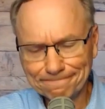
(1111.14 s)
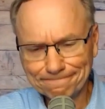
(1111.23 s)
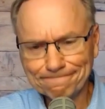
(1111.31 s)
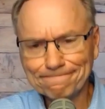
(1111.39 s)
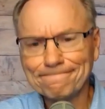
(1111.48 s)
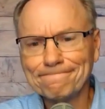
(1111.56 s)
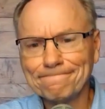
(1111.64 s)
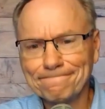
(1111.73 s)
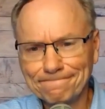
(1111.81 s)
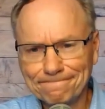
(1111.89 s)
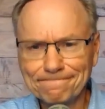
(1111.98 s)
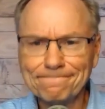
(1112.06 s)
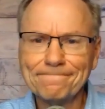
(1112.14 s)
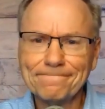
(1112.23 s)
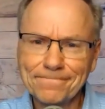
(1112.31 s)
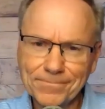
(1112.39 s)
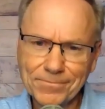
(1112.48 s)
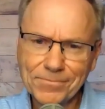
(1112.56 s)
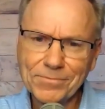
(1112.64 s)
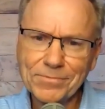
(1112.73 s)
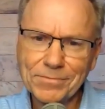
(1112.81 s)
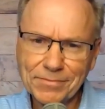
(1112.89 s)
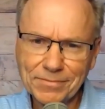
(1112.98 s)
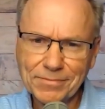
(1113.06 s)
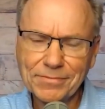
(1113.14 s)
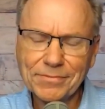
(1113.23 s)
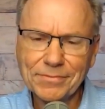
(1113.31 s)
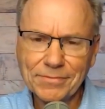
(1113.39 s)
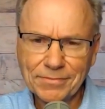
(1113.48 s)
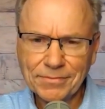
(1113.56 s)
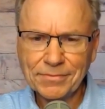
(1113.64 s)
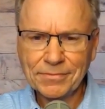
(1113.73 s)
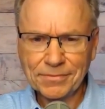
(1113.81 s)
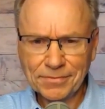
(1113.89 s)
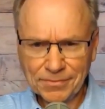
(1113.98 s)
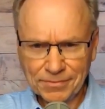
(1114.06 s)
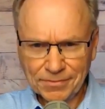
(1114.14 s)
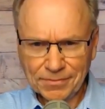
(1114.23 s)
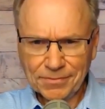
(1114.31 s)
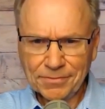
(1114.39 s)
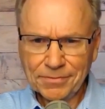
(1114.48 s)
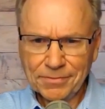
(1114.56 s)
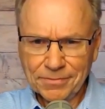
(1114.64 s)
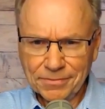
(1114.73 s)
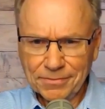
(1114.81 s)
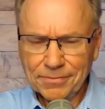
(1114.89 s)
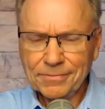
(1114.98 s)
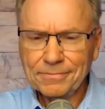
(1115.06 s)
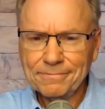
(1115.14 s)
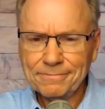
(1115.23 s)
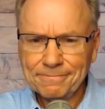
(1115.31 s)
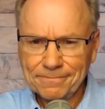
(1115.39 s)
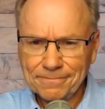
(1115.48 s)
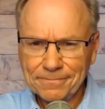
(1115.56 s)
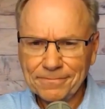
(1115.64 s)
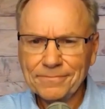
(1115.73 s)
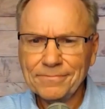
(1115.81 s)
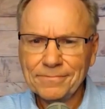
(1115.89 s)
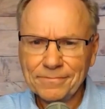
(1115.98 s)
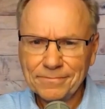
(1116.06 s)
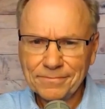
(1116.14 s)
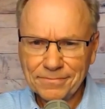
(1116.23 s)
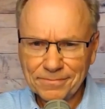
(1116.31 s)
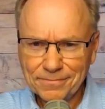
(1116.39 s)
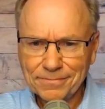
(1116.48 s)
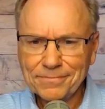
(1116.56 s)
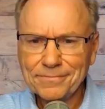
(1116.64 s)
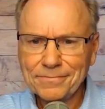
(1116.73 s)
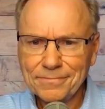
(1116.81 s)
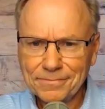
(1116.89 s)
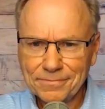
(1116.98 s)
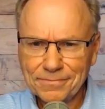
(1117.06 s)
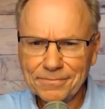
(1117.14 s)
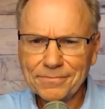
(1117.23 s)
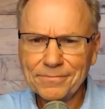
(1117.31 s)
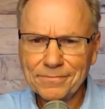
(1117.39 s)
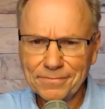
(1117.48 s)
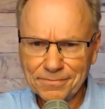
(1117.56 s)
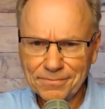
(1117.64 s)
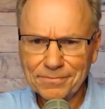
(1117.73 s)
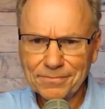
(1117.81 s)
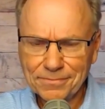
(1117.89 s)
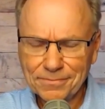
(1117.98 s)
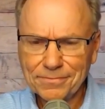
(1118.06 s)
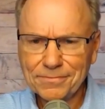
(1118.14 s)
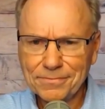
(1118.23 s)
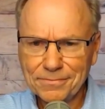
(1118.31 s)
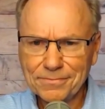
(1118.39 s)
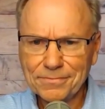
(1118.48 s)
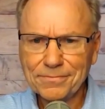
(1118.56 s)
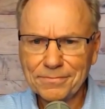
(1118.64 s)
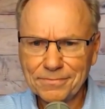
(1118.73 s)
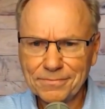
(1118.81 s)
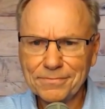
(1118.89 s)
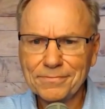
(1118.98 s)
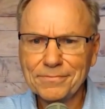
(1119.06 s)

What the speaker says: The person shown says nothing.